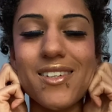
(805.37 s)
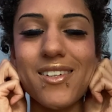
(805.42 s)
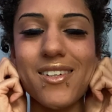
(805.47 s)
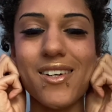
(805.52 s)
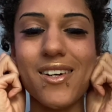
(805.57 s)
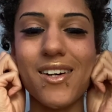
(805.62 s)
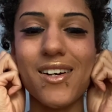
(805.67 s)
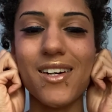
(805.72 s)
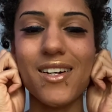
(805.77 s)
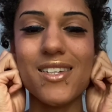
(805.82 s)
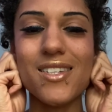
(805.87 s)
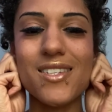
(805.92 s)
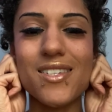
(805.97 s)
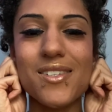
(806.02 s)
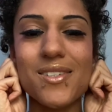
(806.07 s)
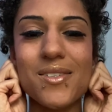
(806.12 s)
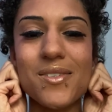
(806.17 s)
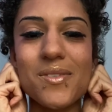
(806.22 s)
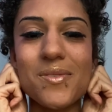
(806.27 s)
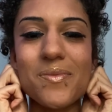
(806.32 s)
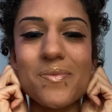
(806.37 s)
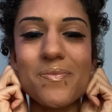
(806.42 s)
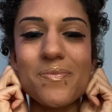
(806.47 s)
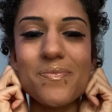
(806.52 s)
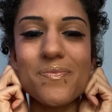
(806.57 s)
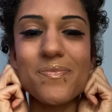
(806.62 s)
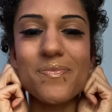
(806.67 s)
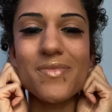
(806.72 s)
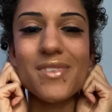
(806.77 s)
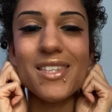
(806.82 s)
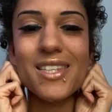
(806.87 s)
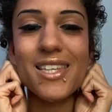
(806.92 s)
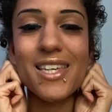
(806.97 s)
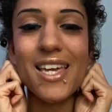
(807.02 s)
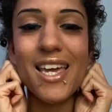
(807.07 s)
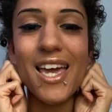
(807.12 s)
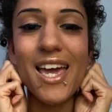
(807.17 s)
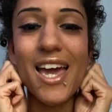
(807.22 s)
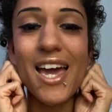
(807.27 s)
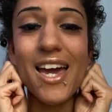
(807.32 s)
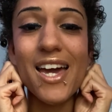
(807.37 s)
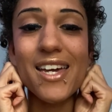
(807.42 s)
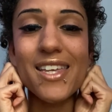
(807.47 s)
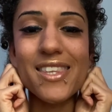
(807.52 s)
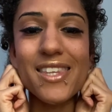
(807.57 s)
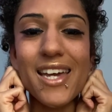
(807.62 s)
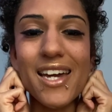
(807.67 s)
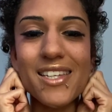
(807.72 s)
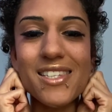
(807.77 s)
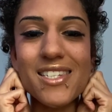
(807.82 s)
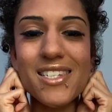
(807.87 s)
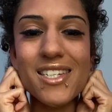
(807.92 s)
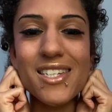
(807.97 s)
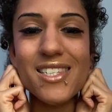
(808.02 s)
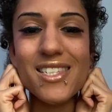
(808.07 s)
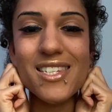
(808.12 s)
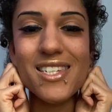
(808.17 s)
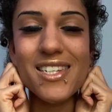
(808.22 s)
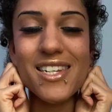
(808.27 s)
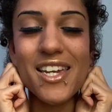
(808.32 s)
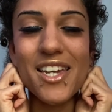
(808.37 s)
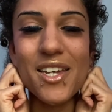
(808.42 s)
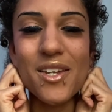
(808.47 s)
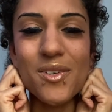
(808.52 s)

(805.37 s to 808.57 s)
Awesome. And that's it today